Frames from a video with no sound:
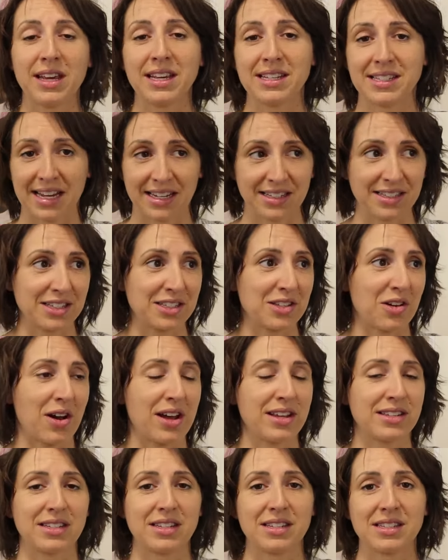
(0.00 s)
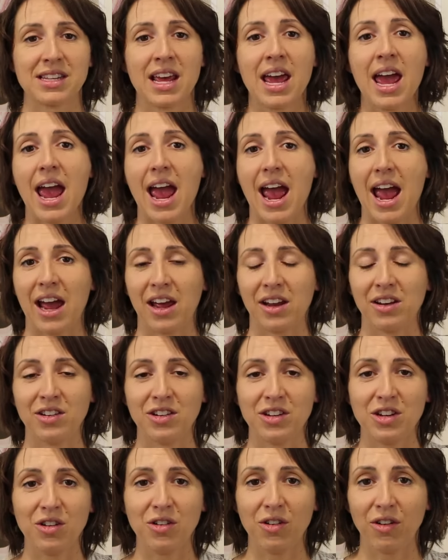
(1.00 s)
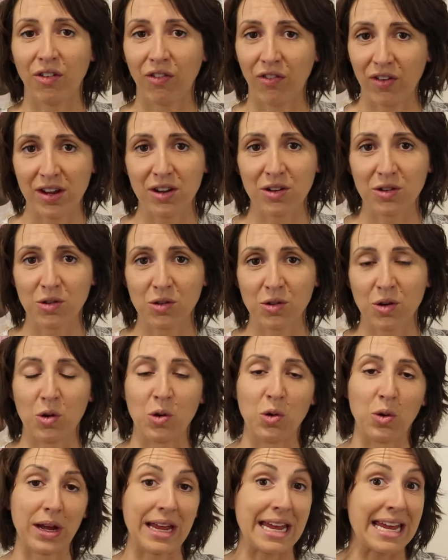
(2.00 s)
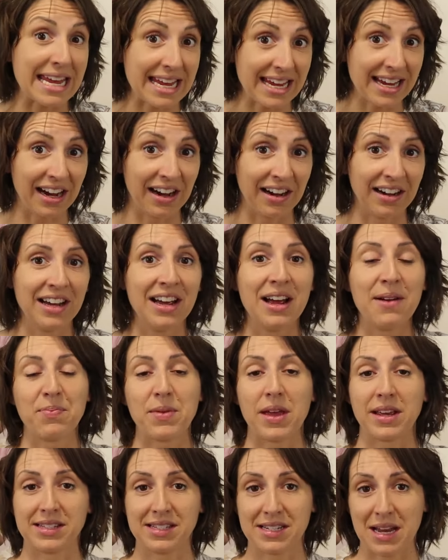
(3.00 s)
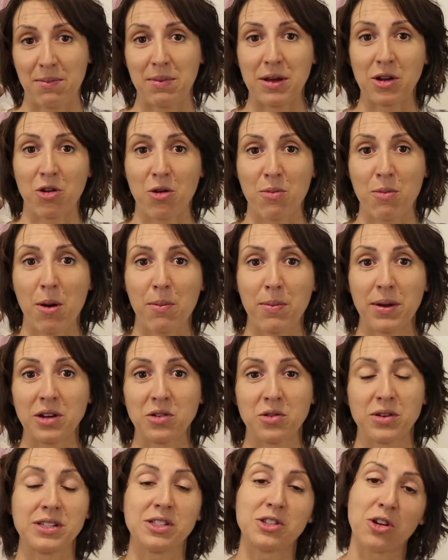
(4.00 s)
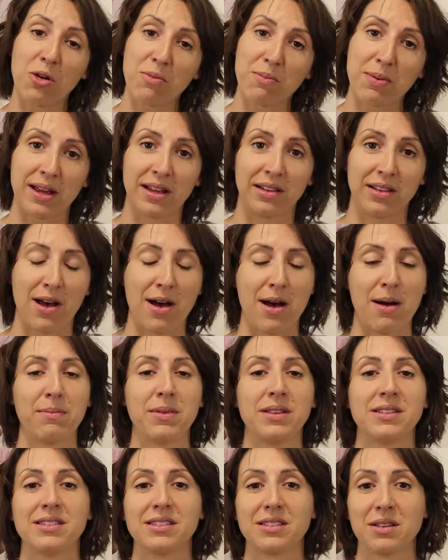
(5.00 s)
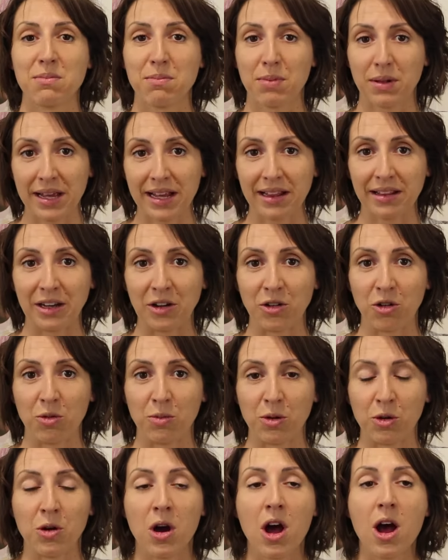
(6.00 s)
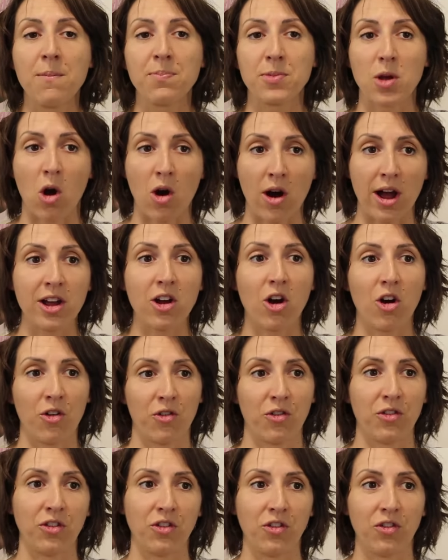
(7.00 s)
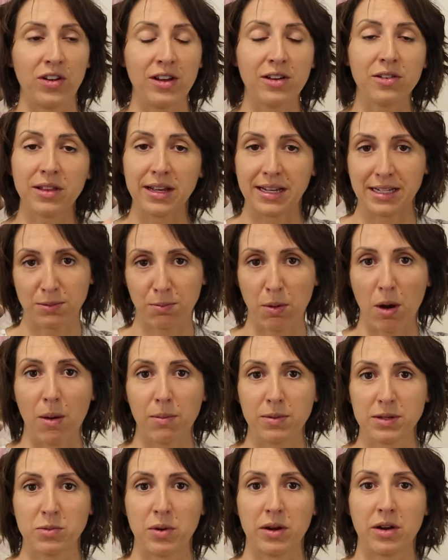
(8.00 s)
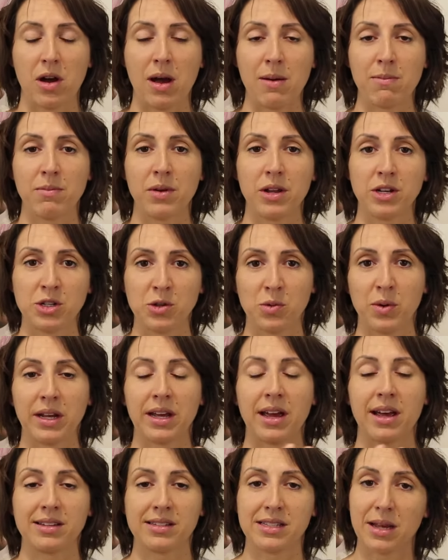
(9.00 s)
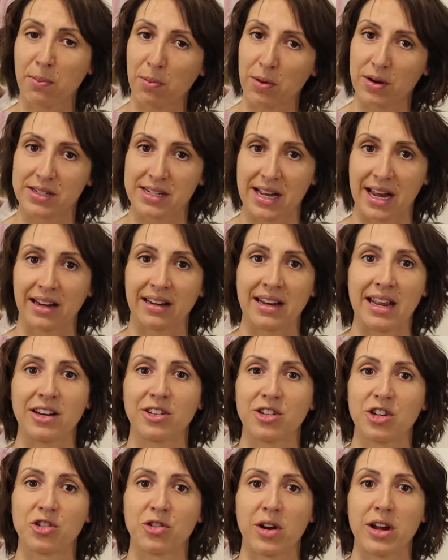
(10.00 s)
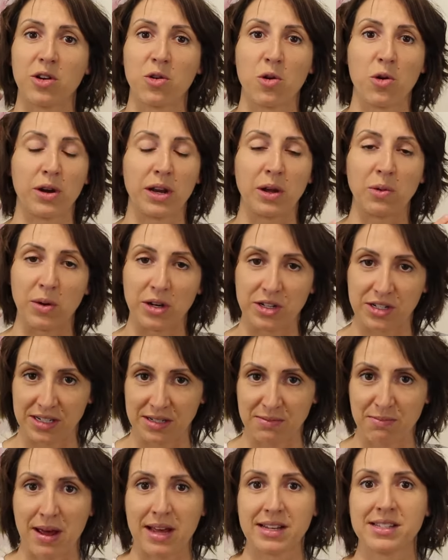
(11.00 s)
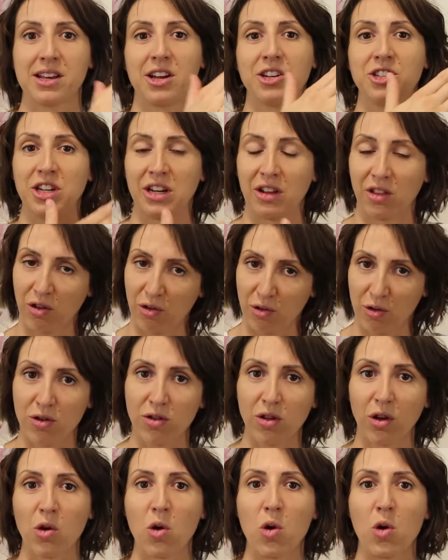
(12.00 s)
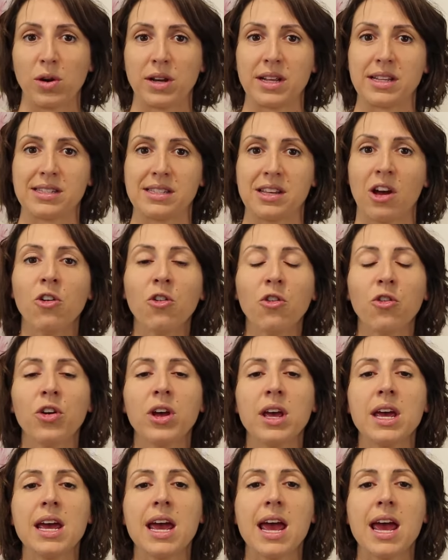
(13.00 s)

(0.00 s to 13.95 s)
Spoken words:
these exercises and you feel or hear a snapping or a popping noise, don't be alarmed. This is completely normal. I often feel these pops when I'm doing a separate technique to treat cording, which is massaging through the cord itself,